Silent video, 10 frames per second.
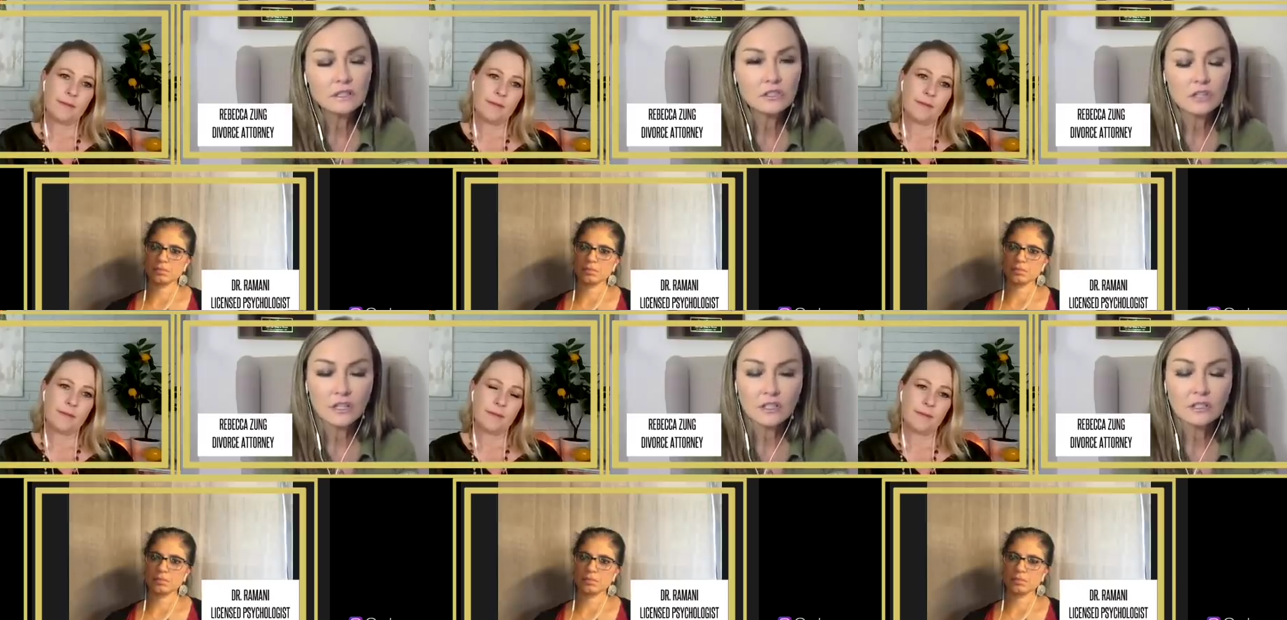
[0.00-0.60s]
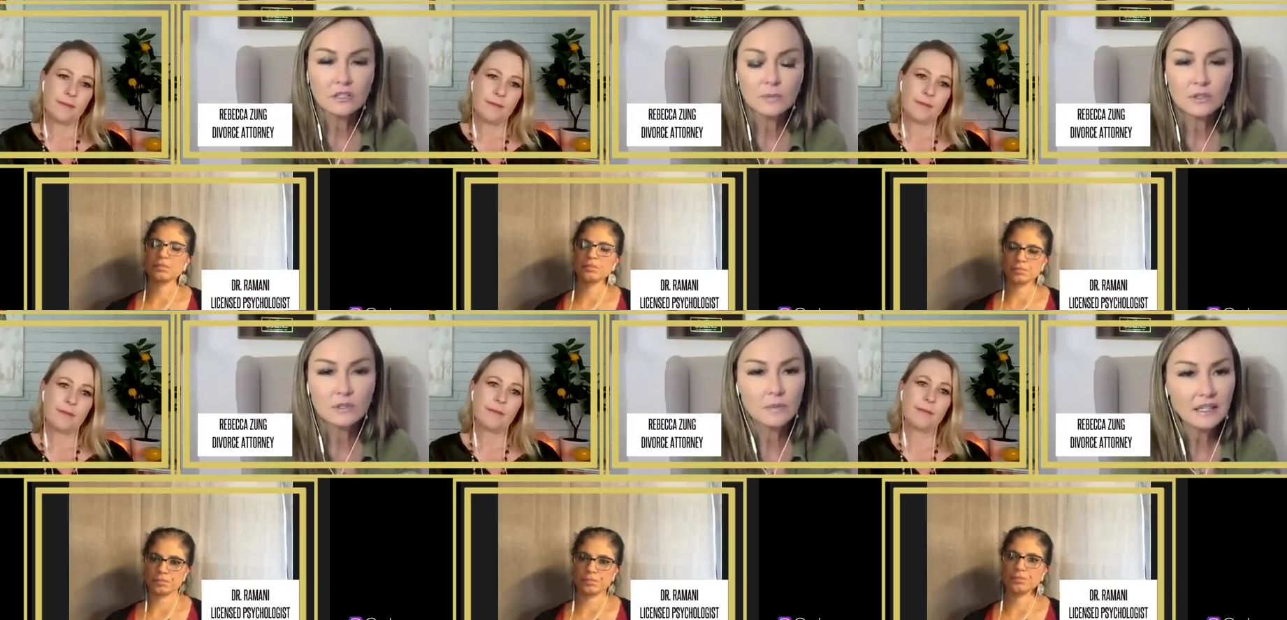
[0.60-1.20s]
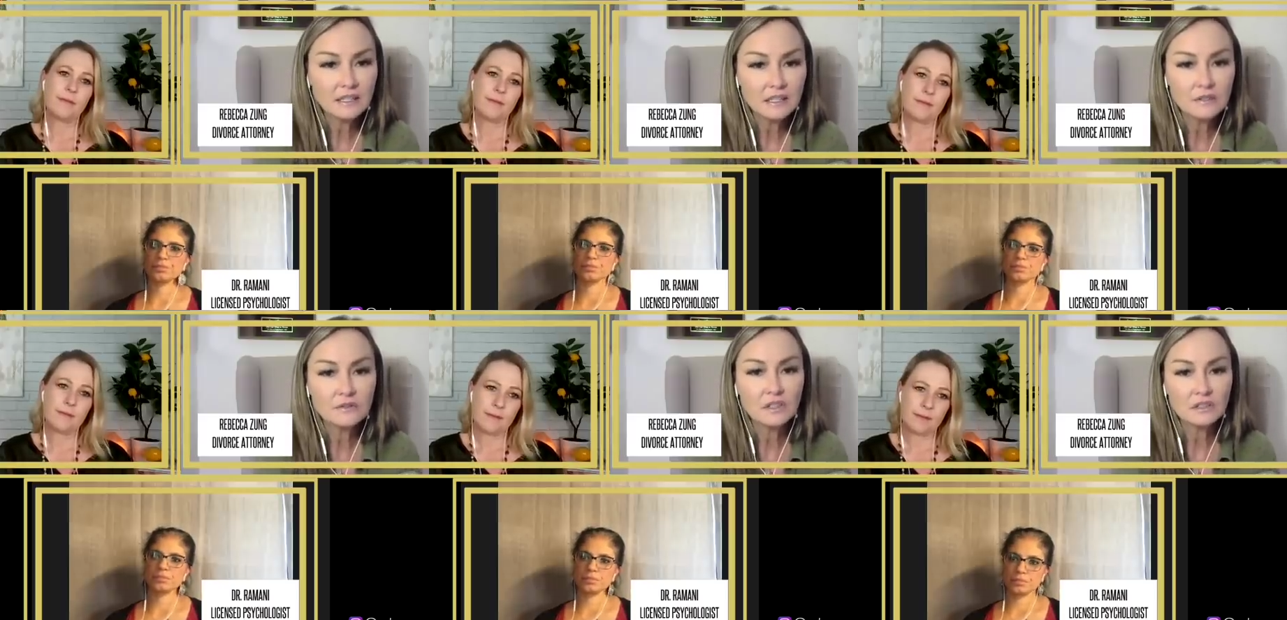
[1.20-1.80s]
Speaker 1: the judge's
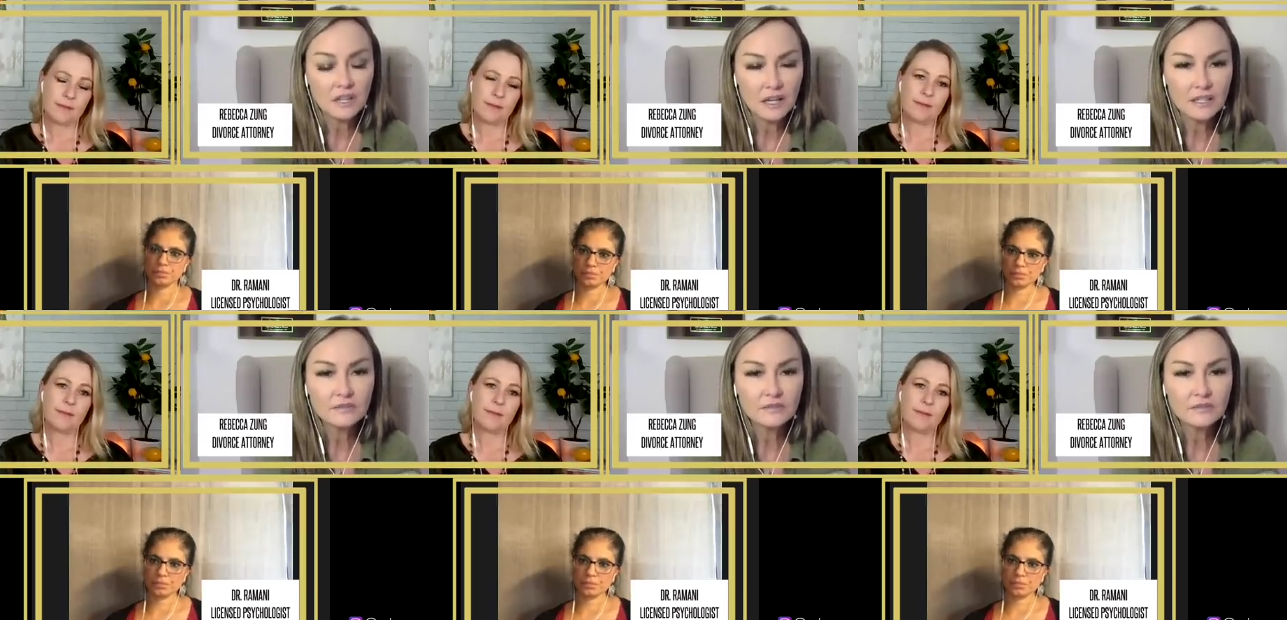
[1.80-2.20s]
perspective a lot